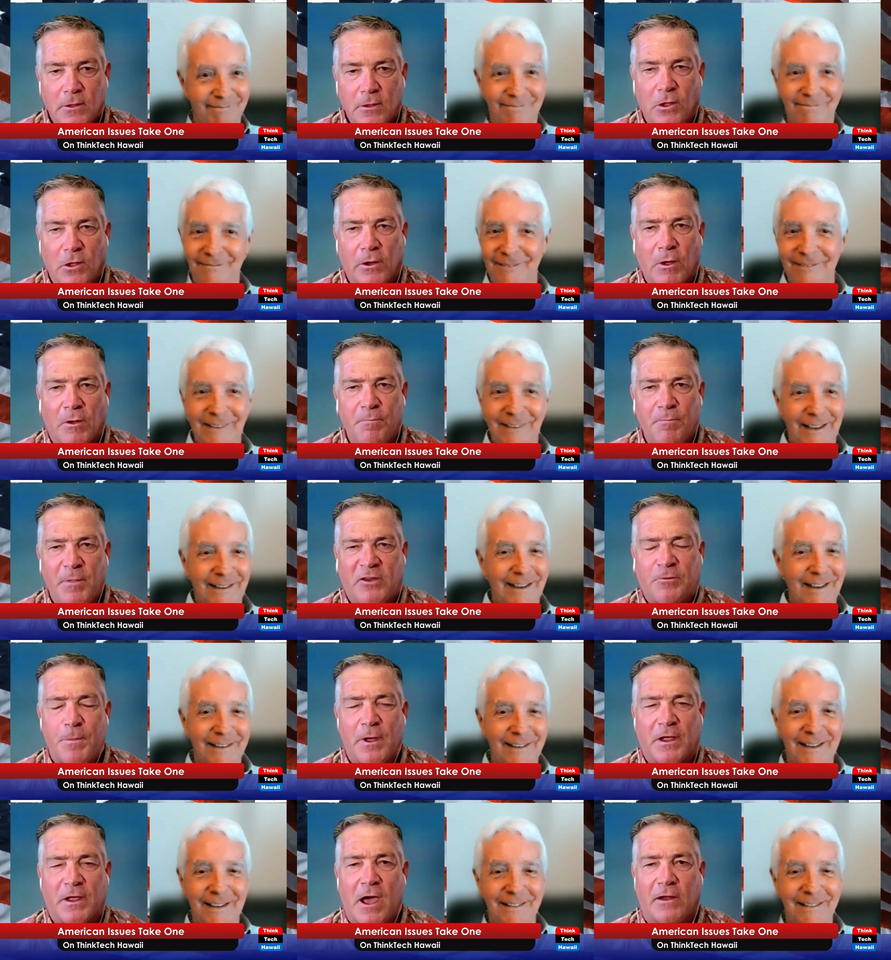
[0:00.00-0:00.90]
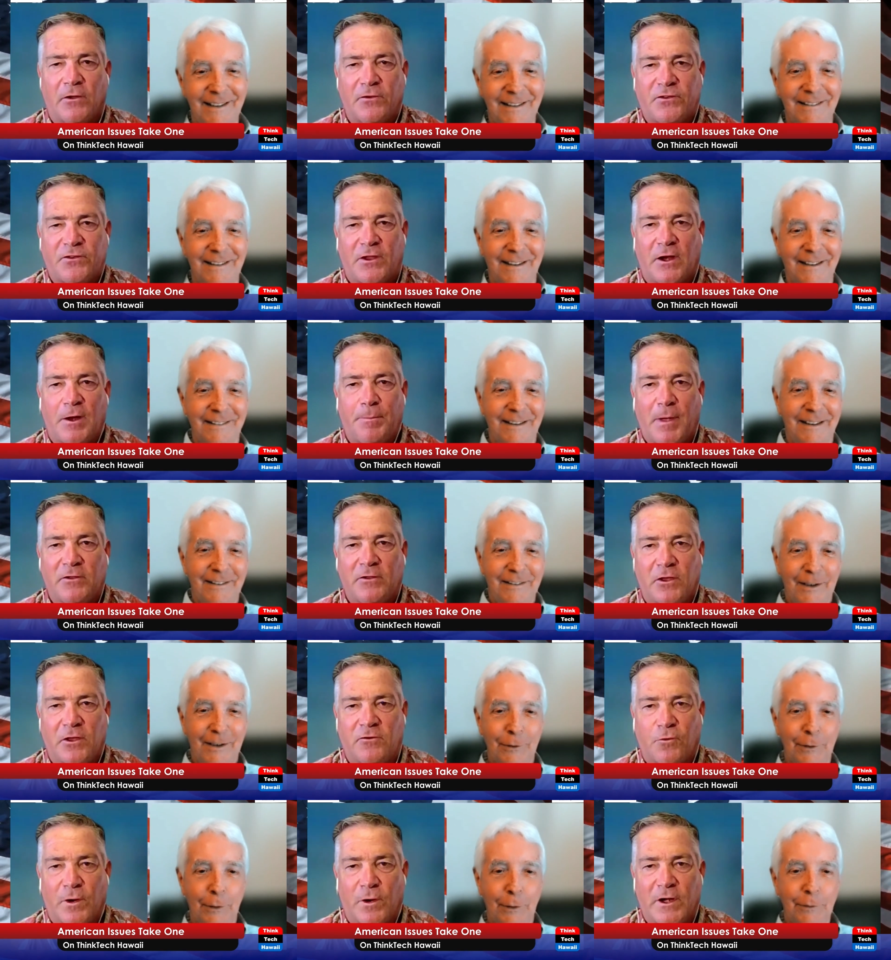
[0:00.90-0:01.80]
Speaker 1: Look at what Mitch McConnell said
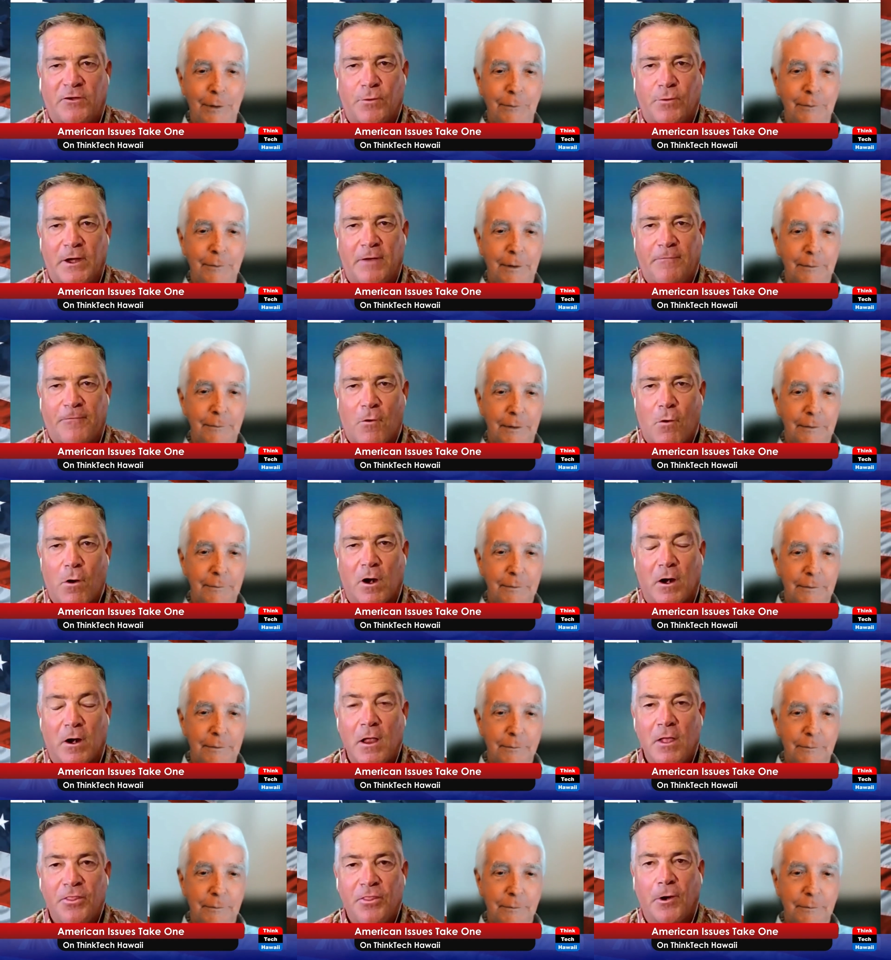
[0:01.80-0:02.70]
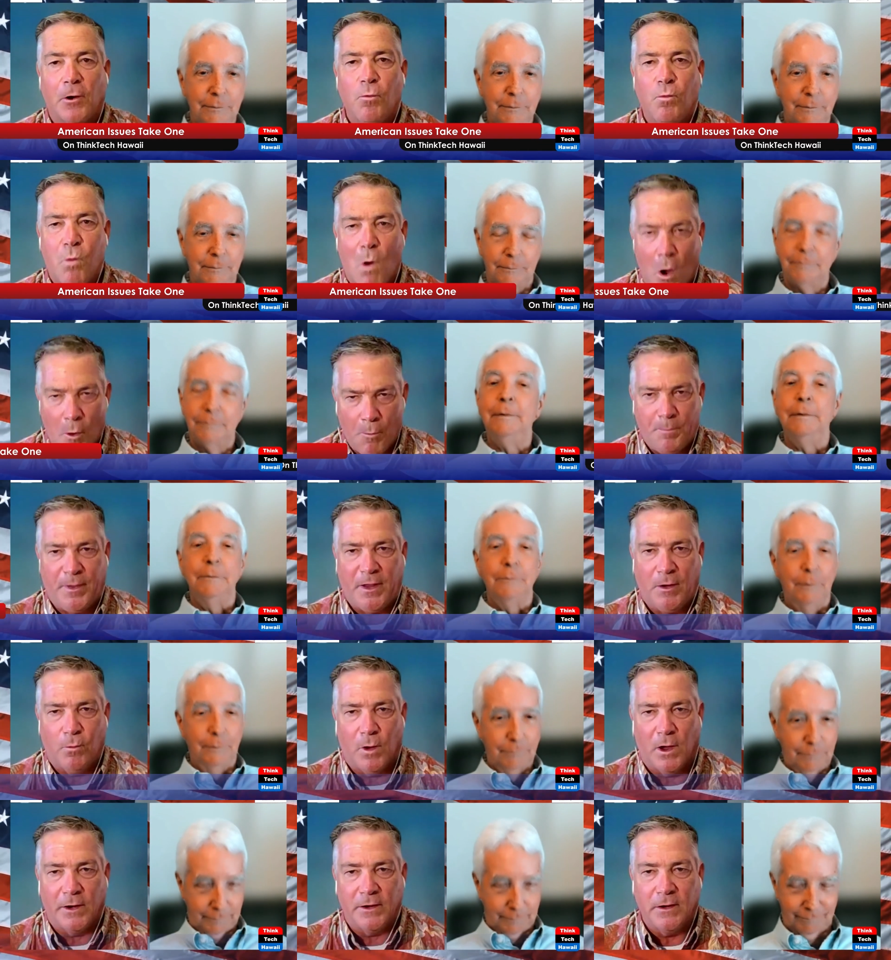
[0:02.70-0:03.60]
about the 2024. There won't
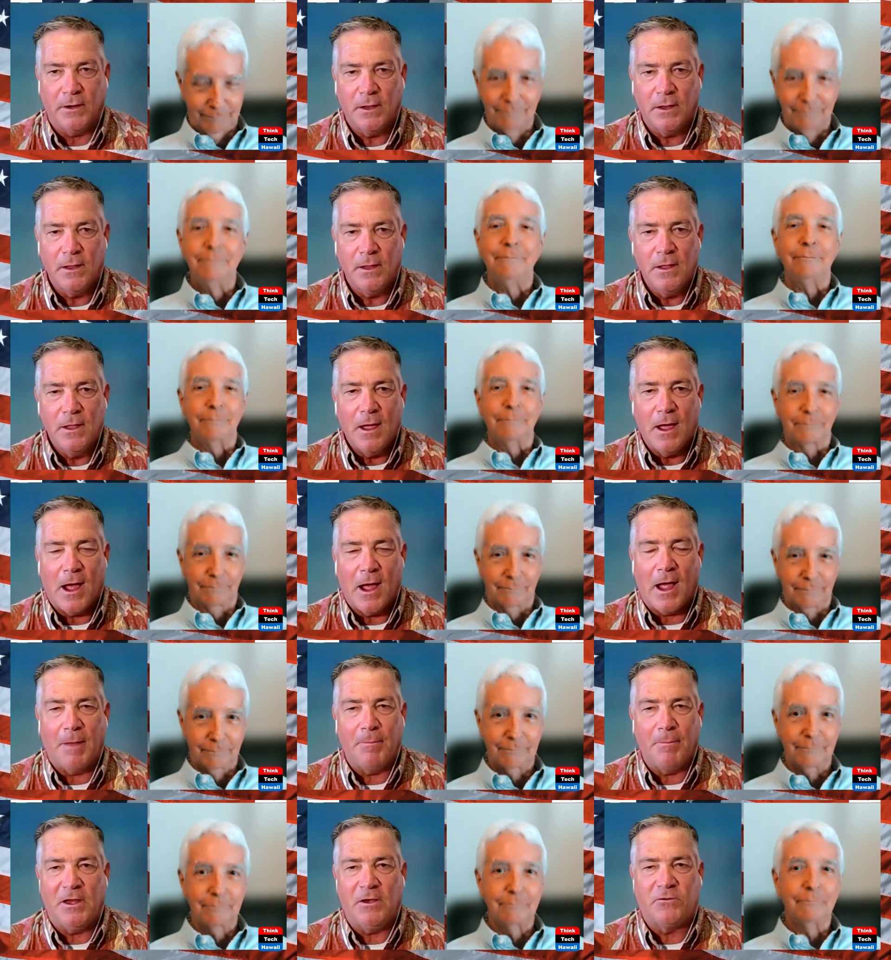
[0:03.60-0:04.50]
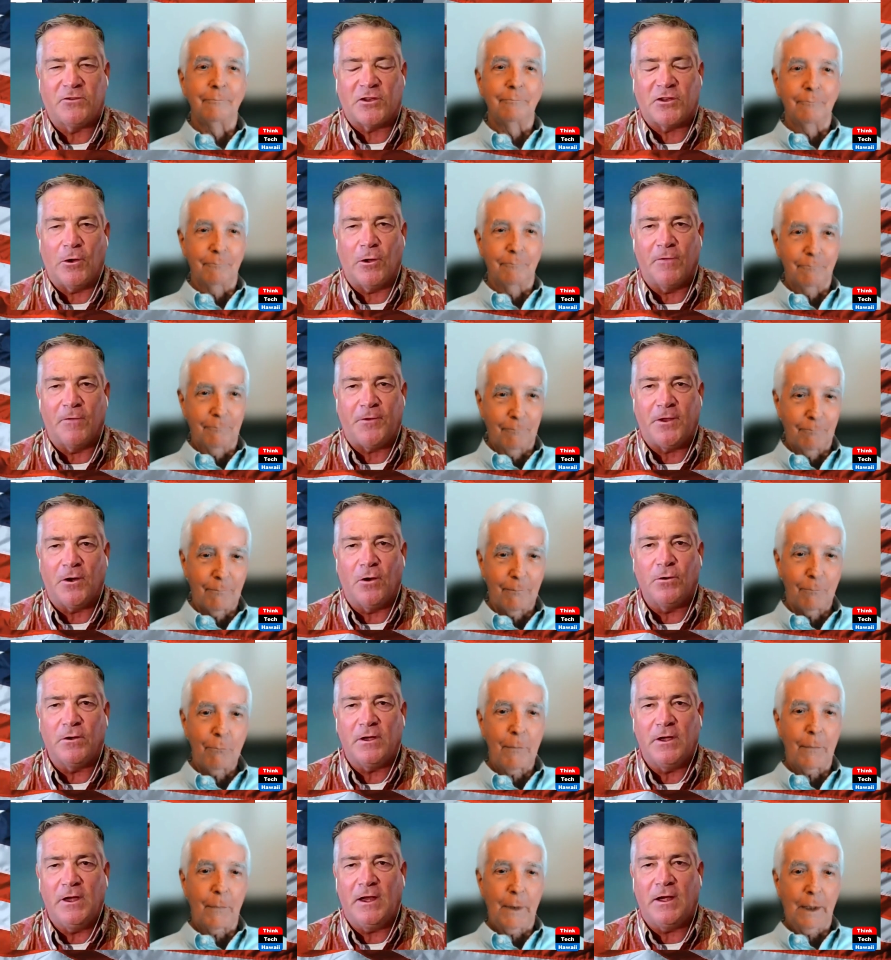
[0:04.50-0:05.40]
be one. I mean, so if you
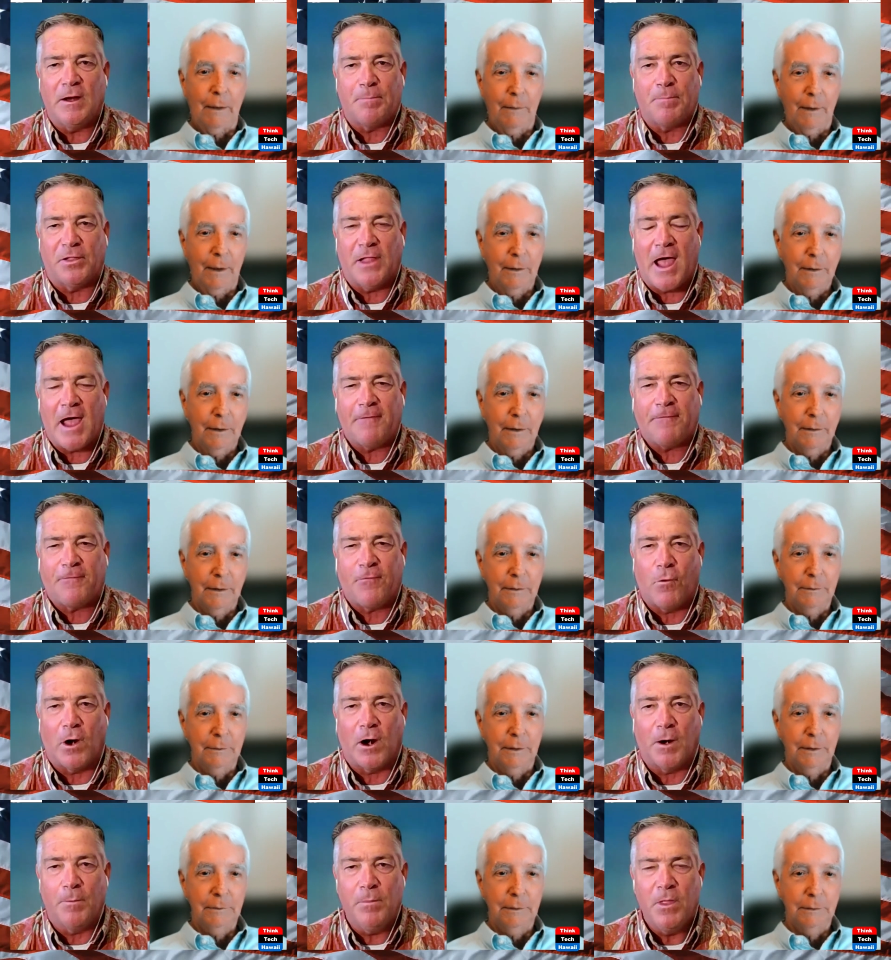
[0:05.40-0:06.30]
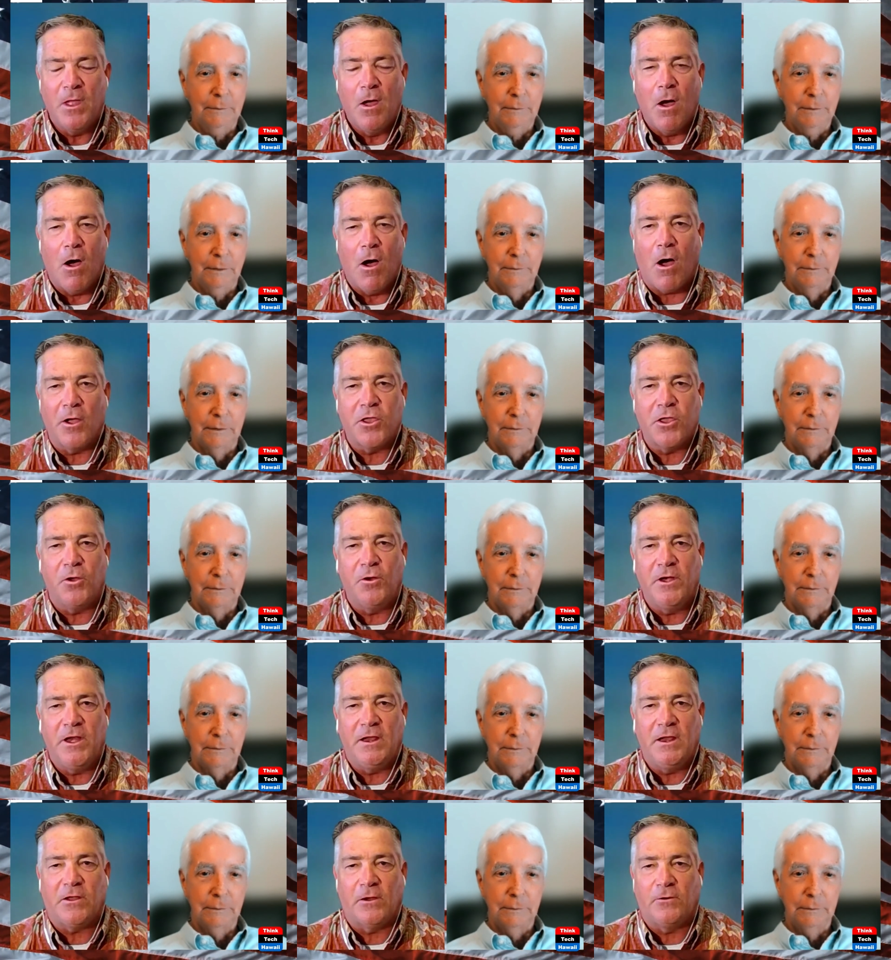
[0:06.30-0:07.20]
don't need a platform, all you
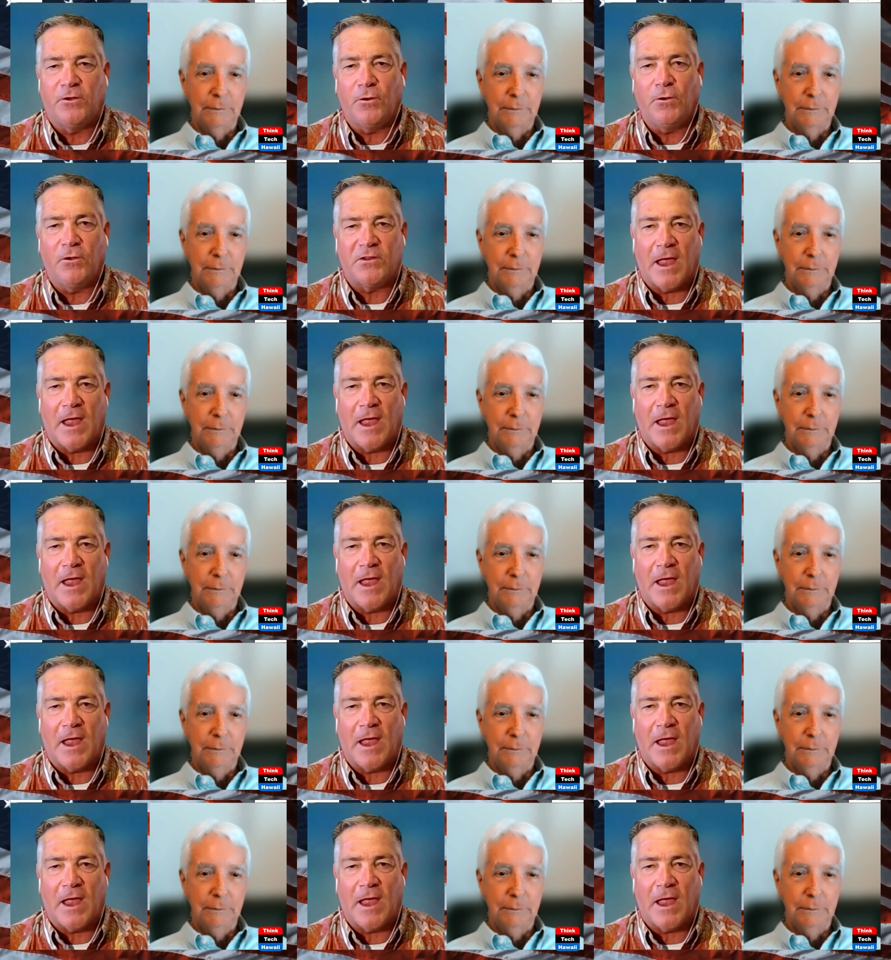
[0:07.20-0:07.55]
need to do is